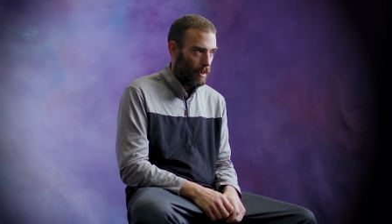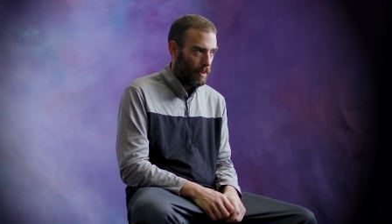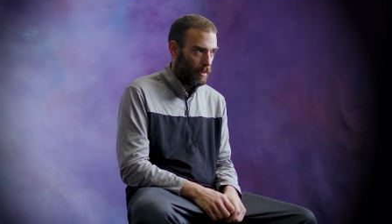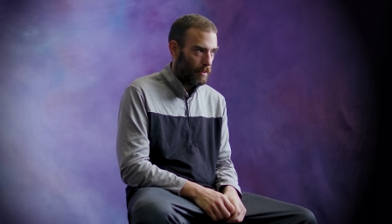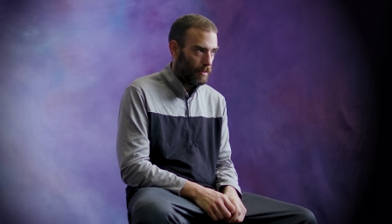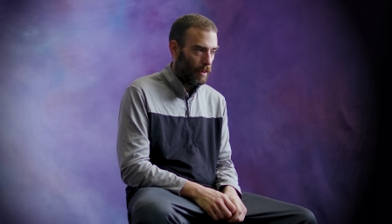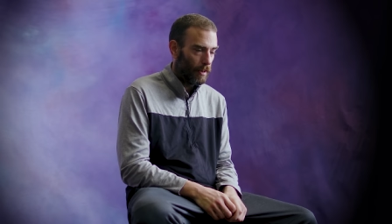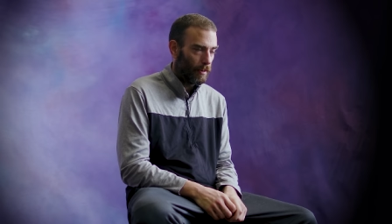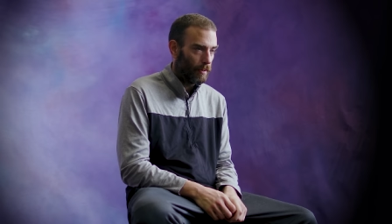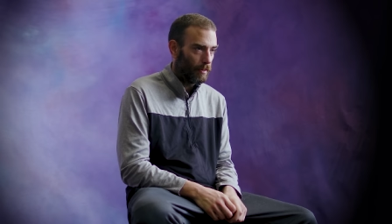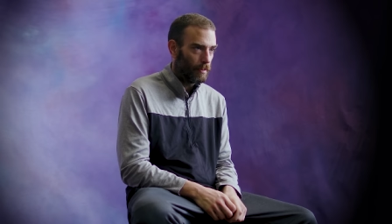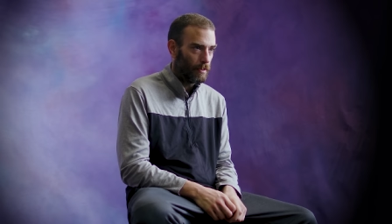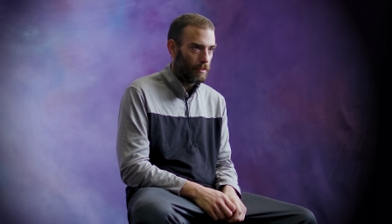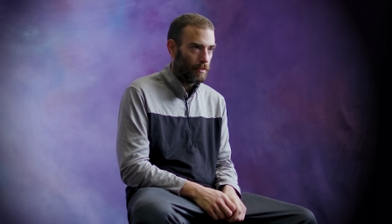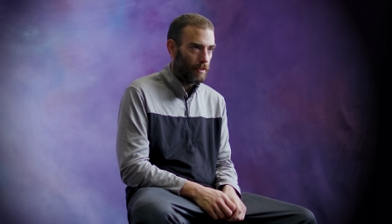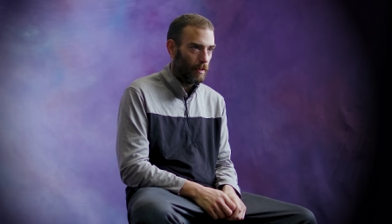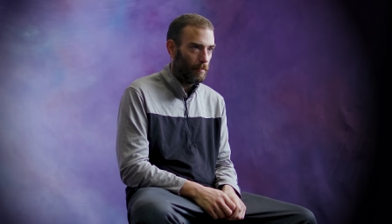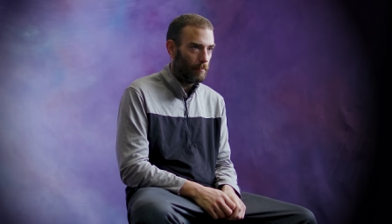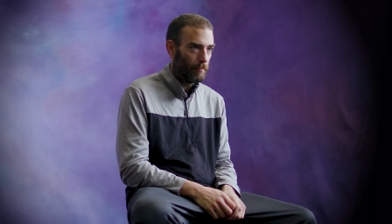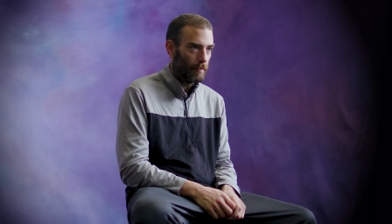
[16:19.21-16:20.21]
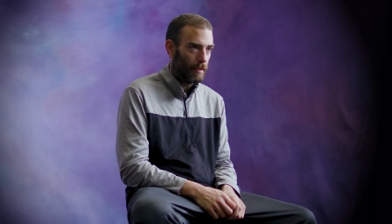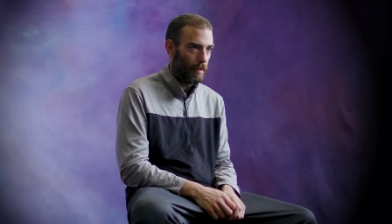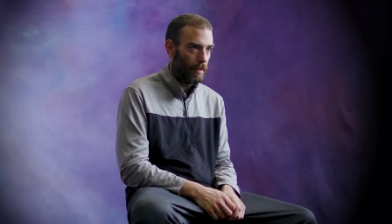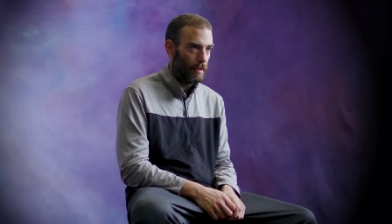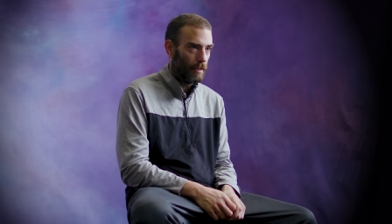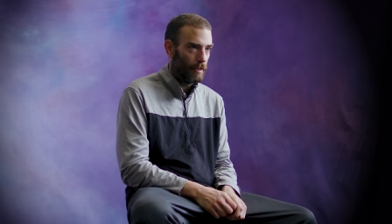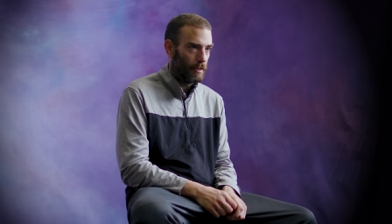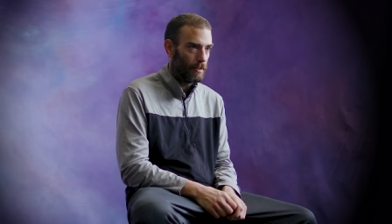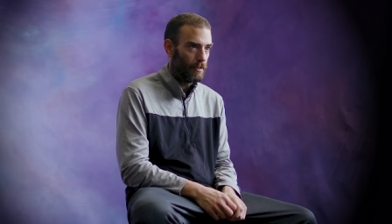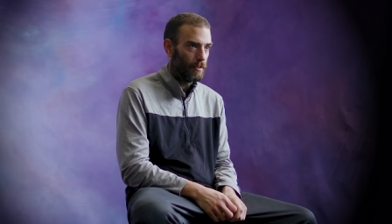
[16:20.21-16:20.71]
young, dumb
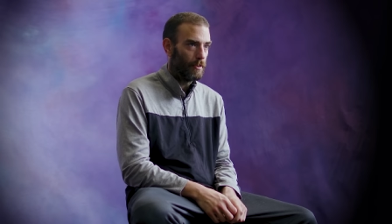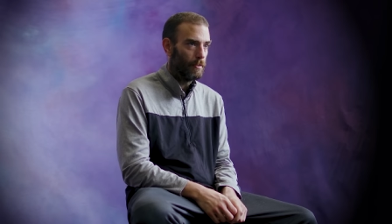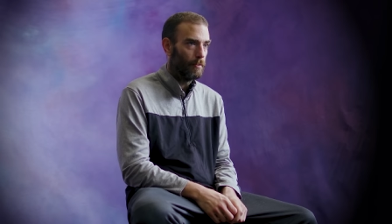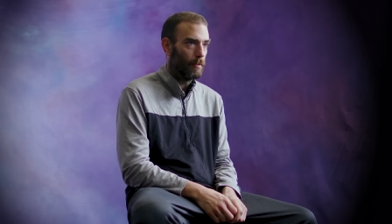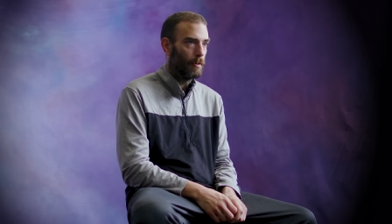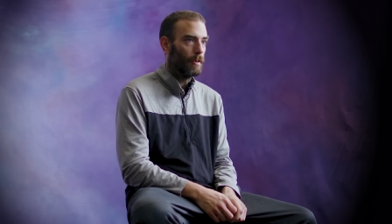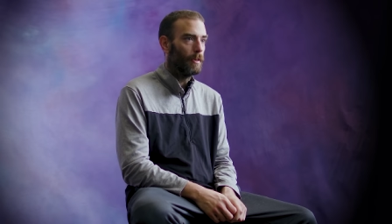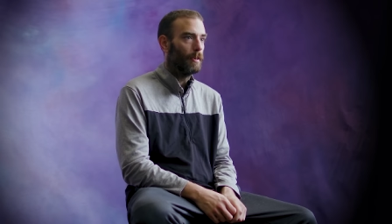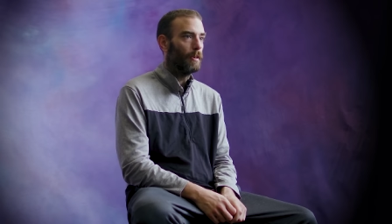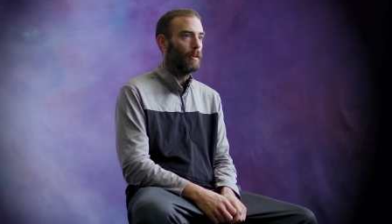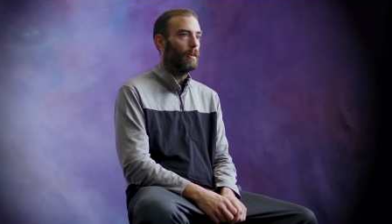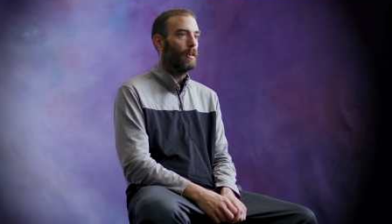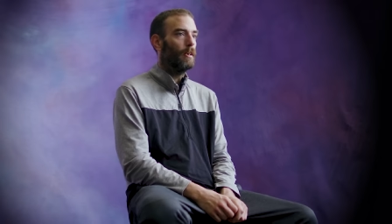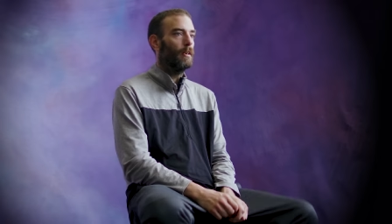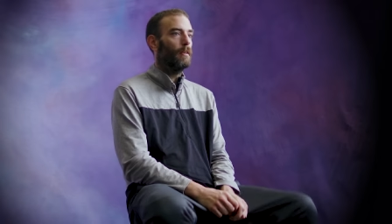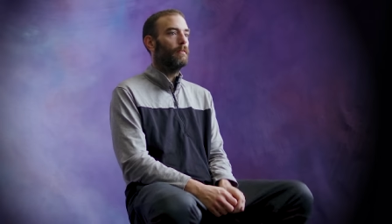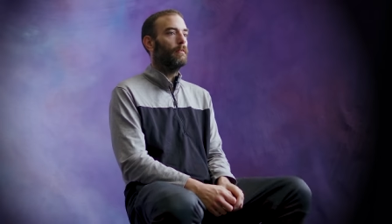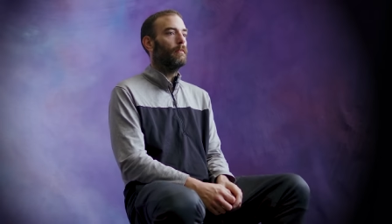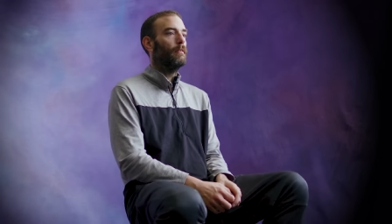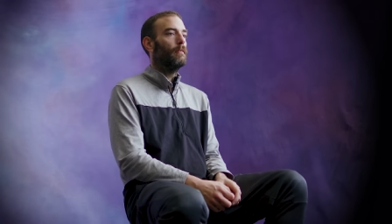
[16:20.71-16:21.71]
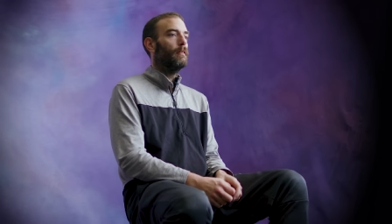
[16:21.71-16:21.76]
kids who are uh,